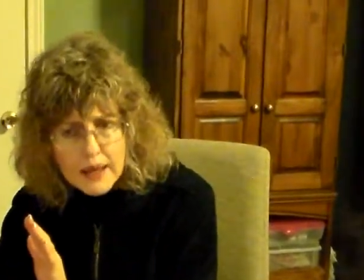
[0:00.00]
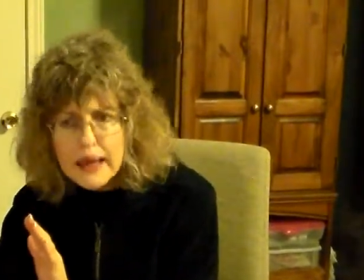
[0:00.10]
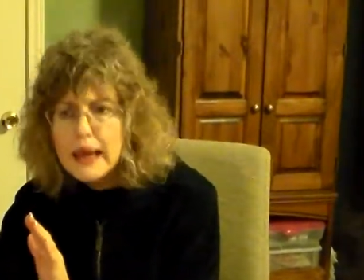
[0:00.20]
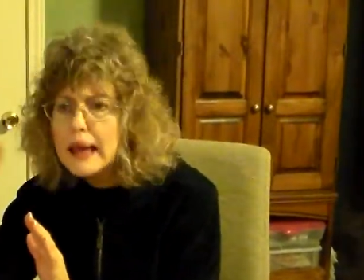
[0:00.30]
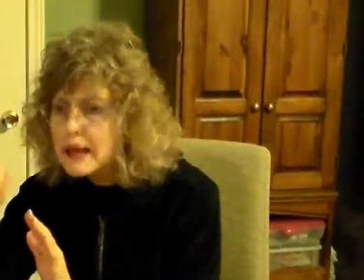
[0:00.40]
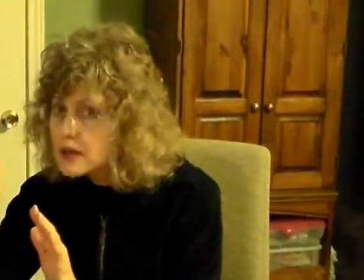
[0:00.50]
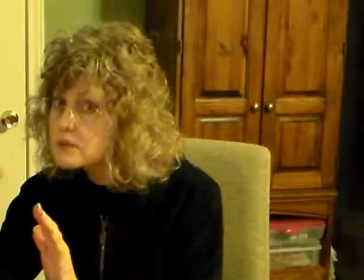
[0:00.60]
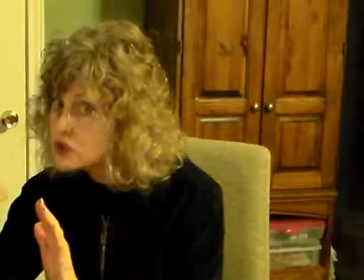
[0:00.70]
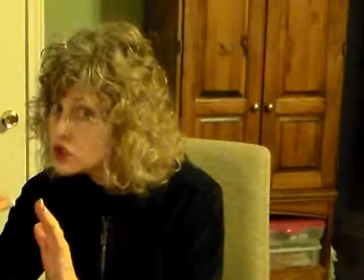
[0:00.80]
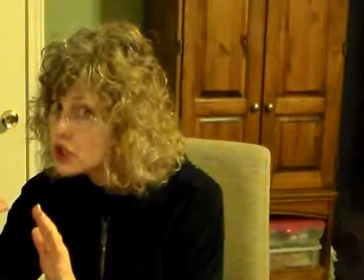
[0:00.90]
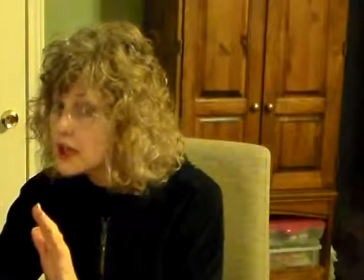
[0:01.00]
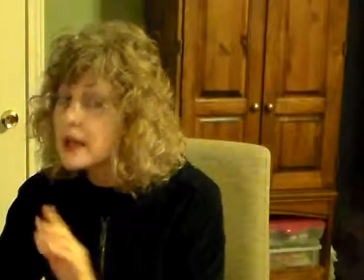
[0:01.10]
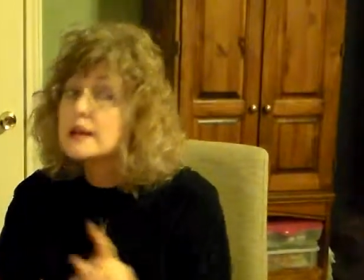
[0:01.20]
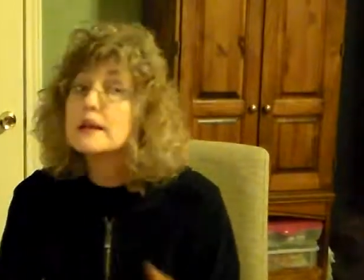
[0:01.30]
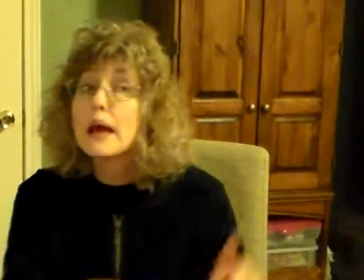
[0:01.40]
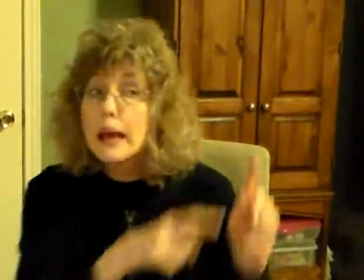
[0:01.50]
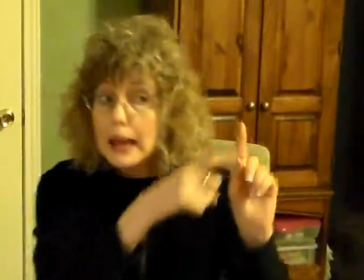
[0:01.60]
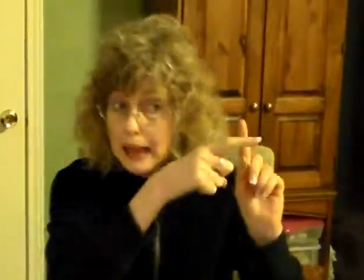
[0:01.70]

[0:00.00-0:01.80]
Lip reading: and fluorine is a -1.